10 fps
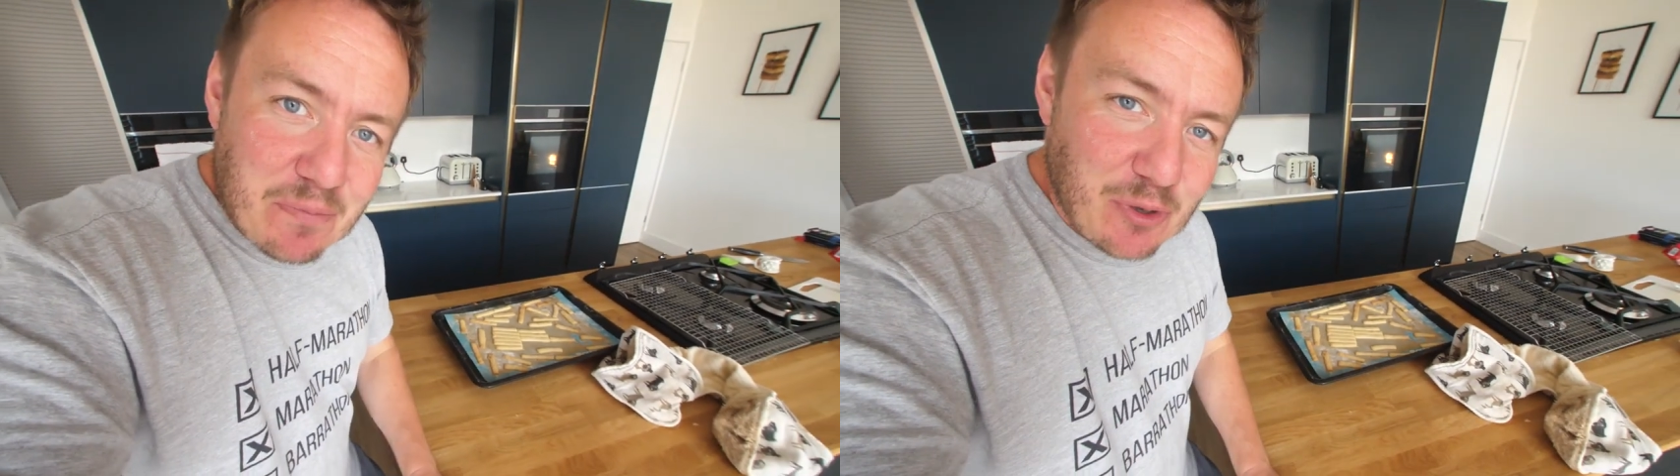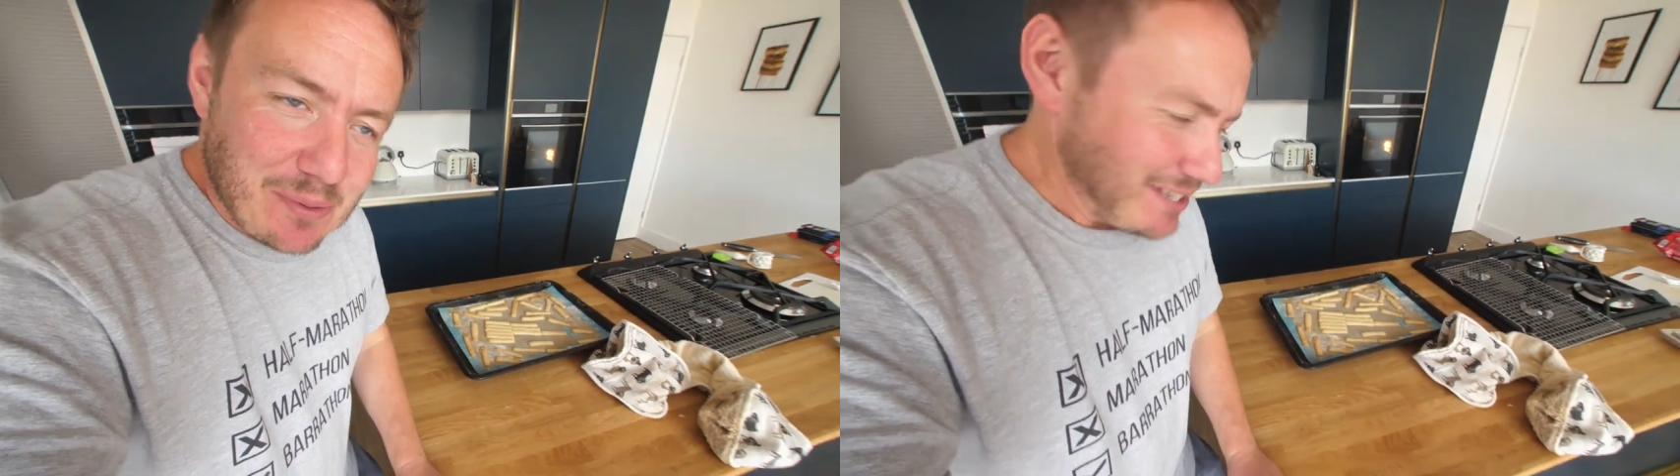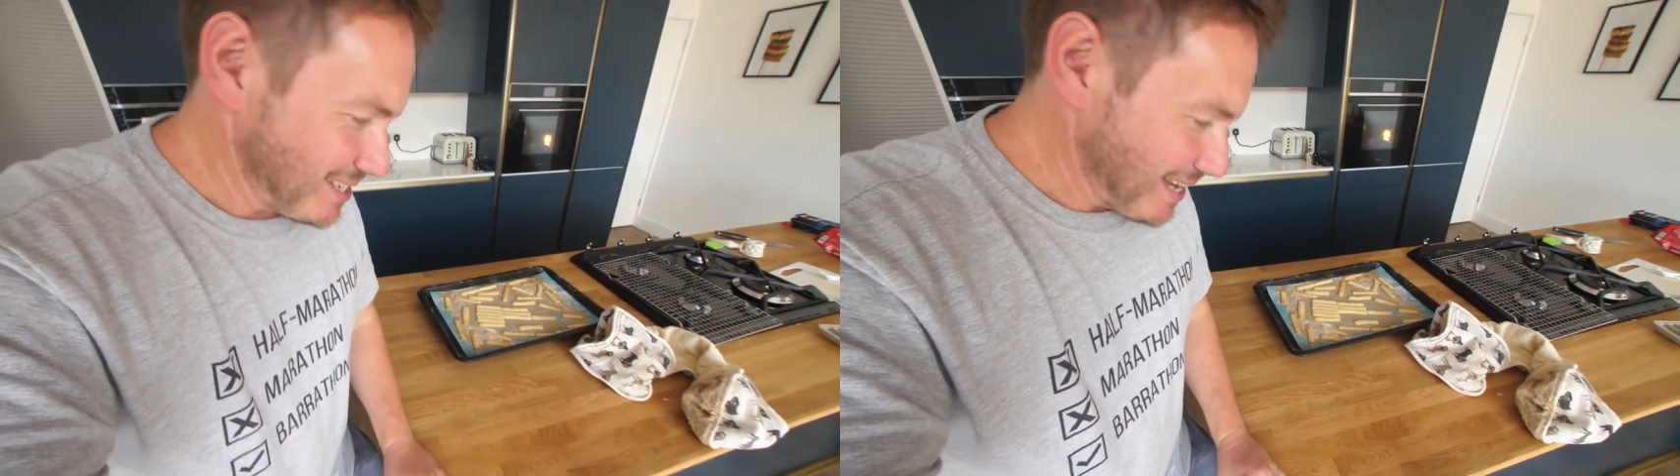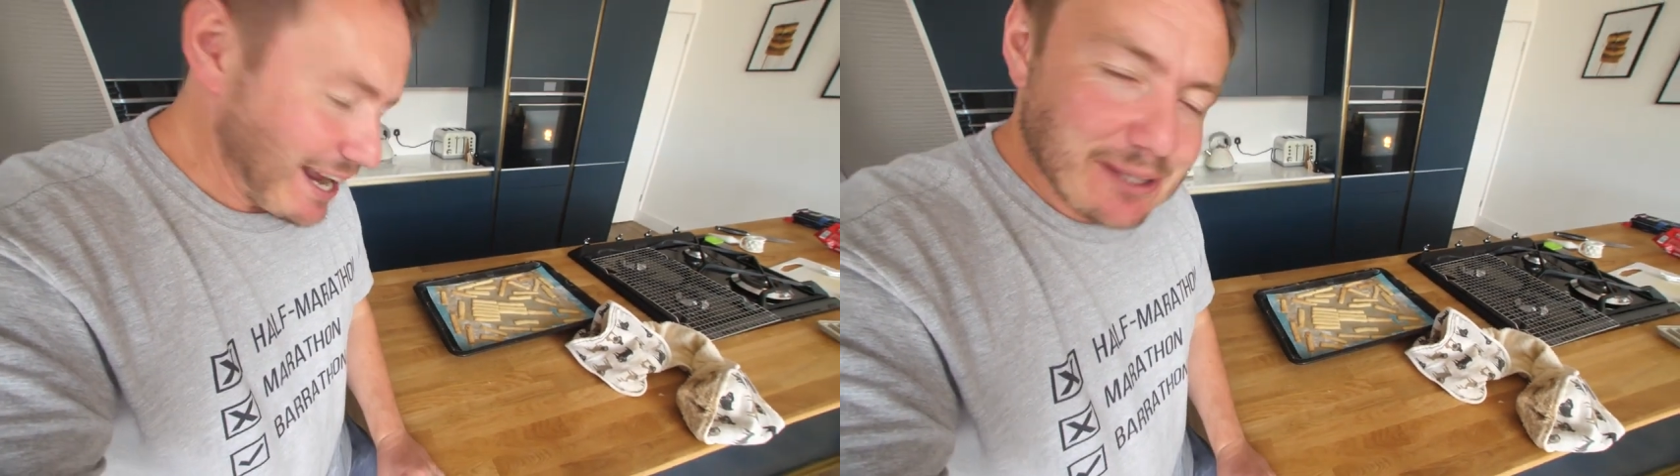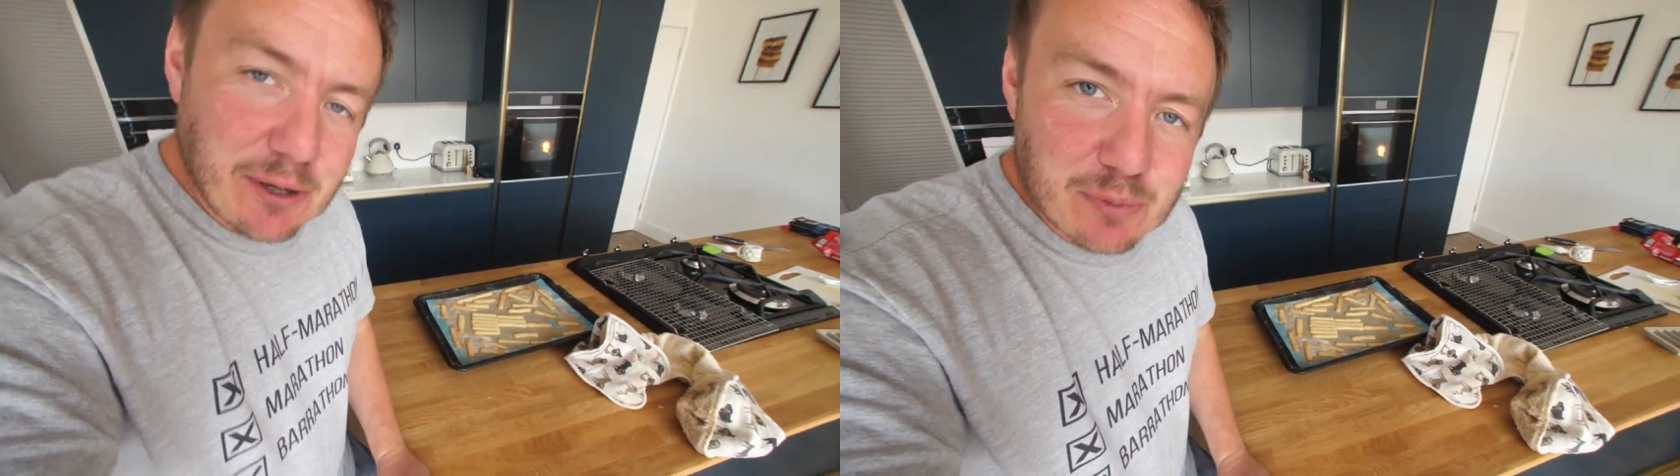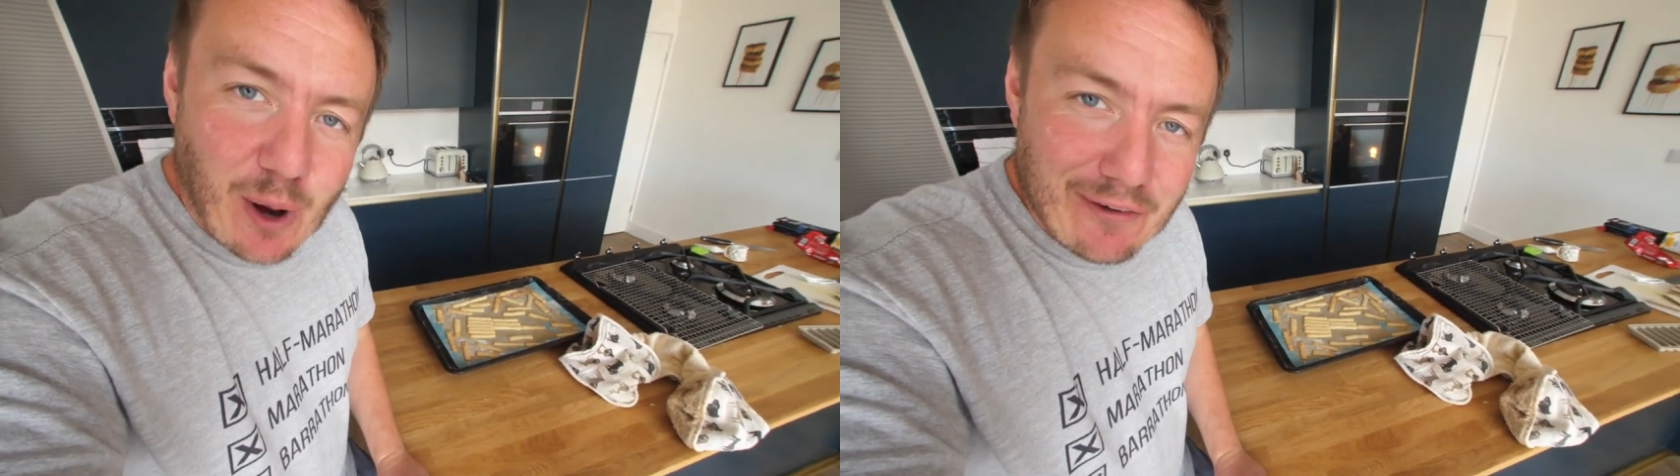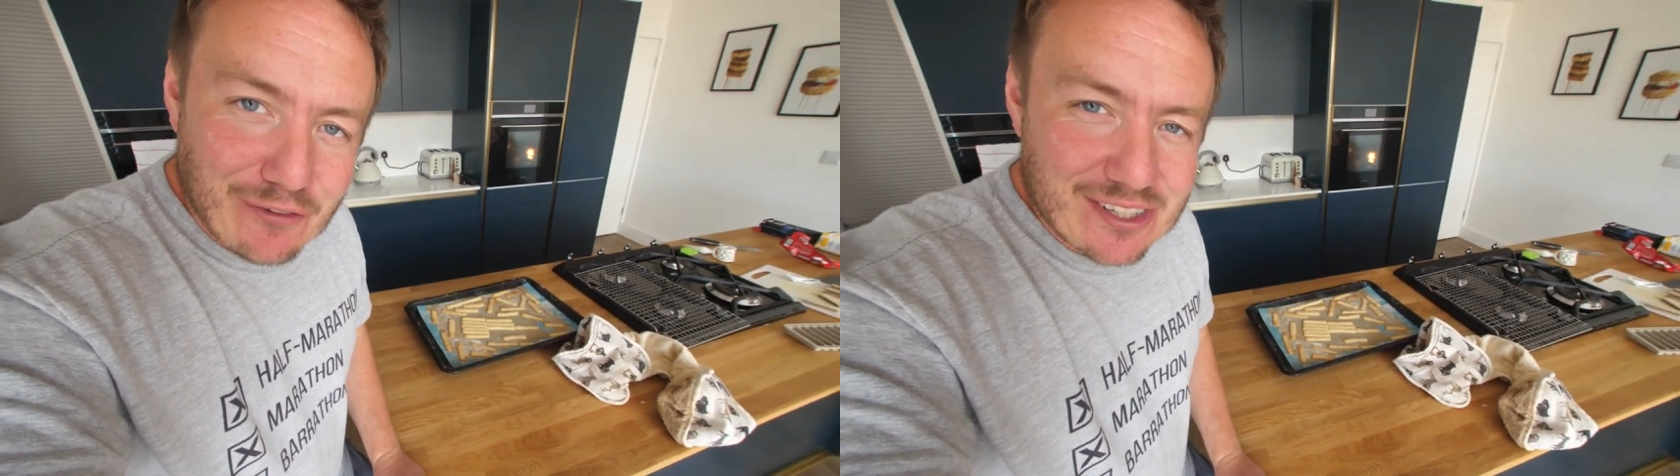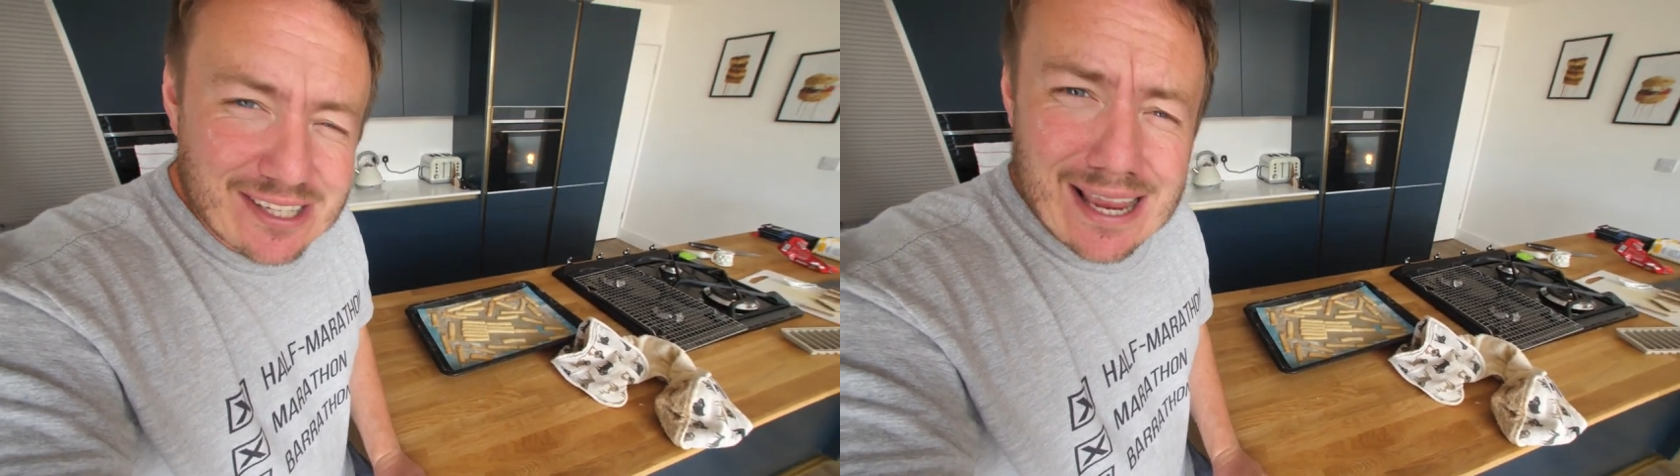we're going to be able to stack those
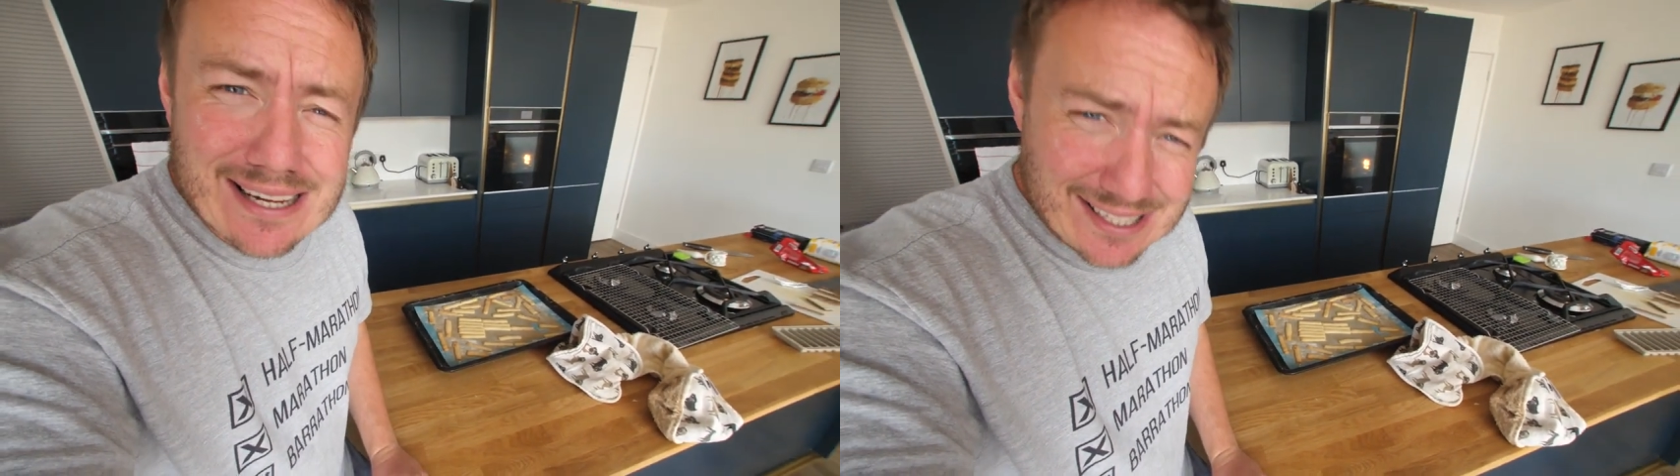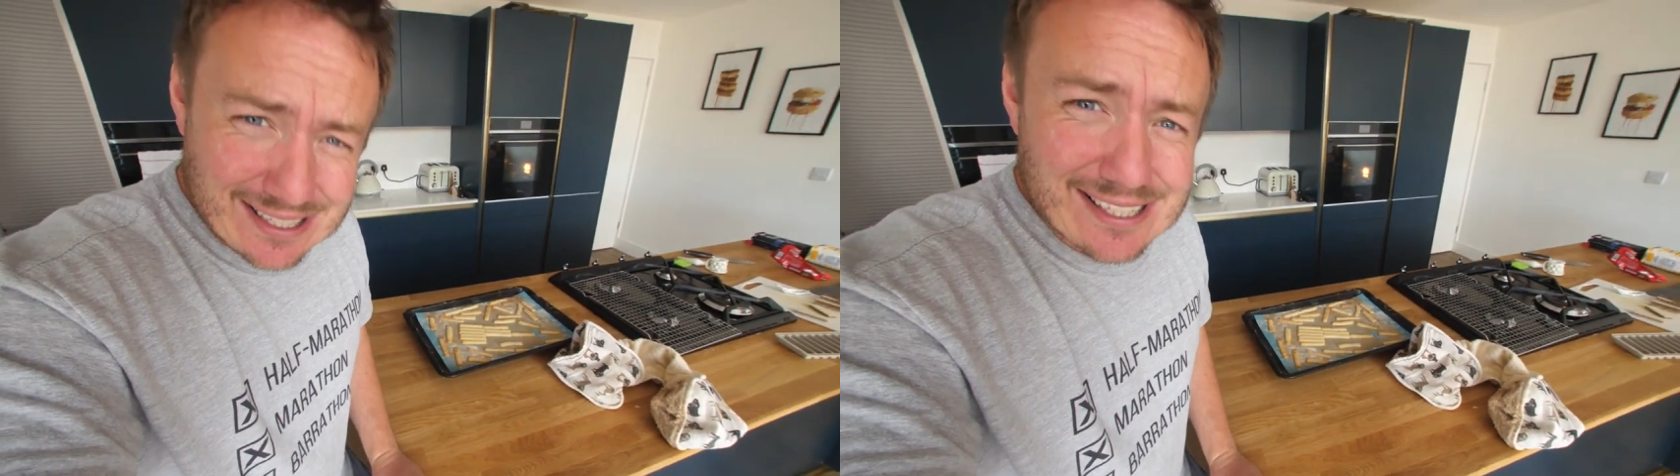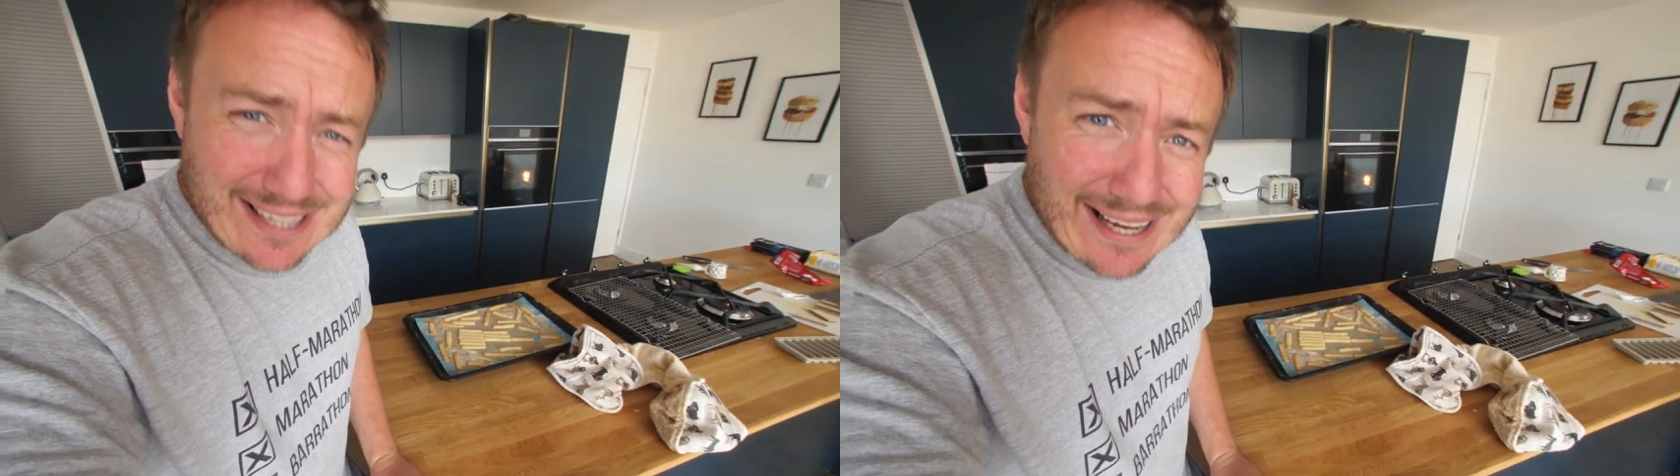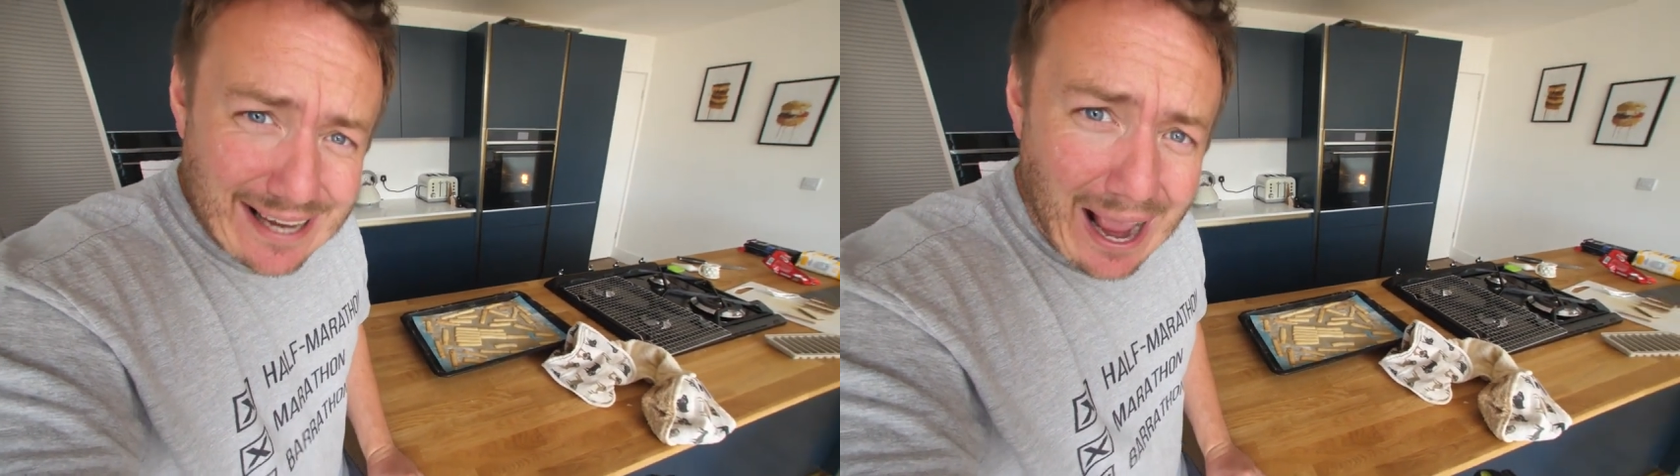wafers into this Kit